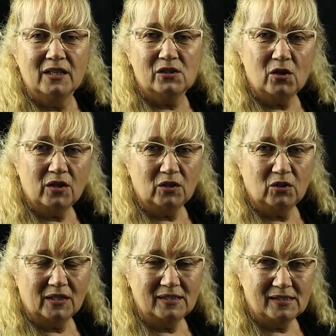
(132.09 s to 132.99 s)
so that
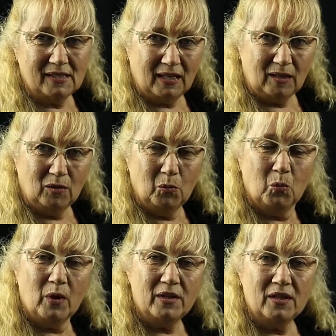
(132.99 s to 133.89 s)
you can see
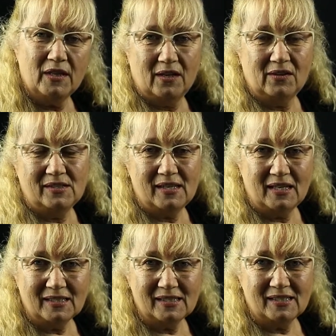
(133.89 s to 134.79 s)
whether there is
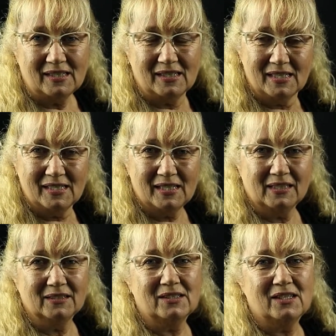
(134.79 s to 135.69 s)
any statistical